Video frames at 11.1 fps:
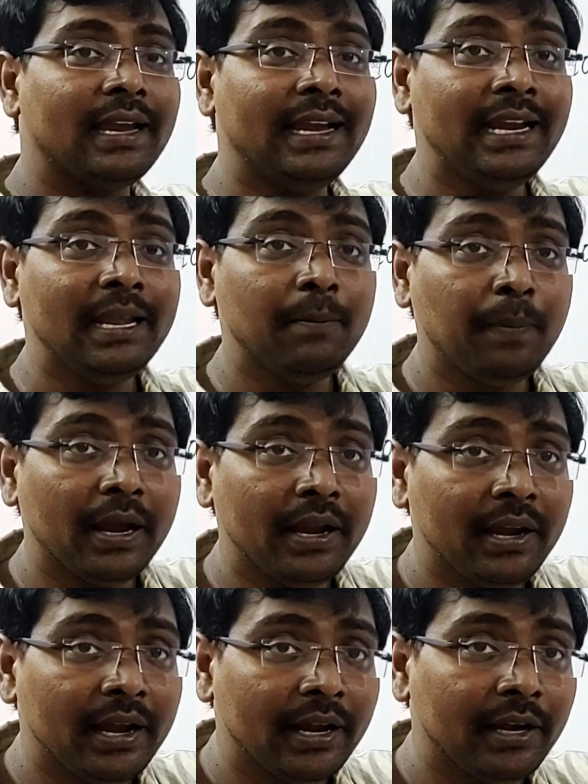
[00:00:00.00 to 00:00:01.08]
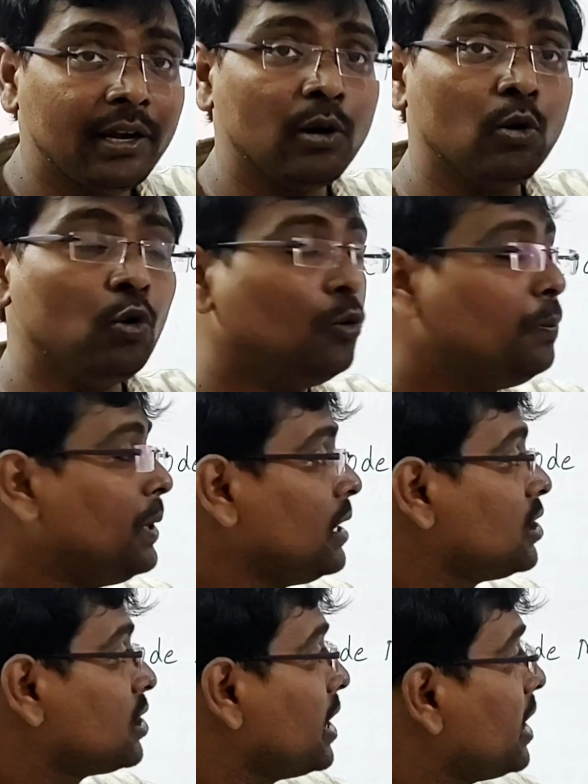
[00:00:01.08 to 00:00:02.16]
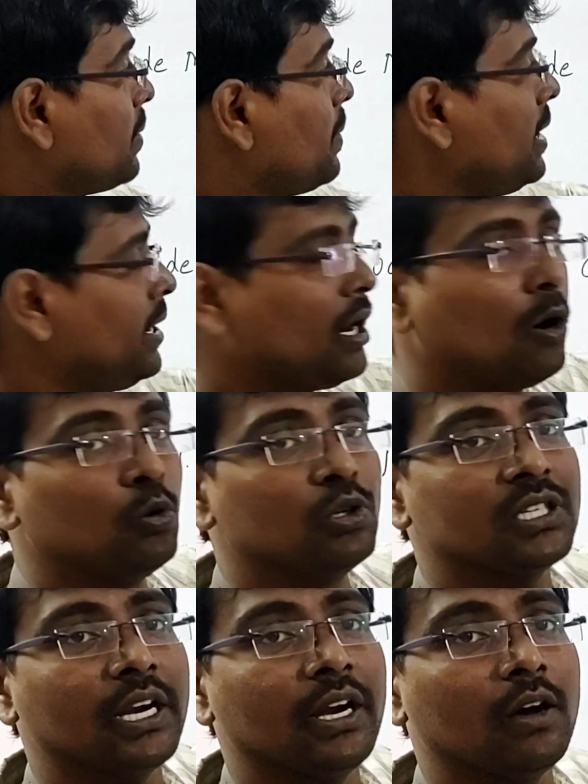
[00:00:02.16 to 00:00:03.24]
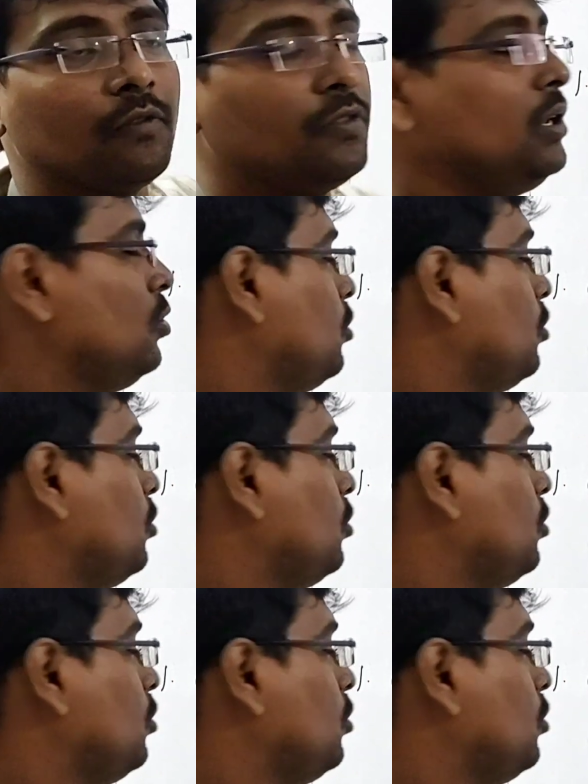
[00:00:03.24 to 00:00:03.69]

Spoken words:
independent looping statement outside of the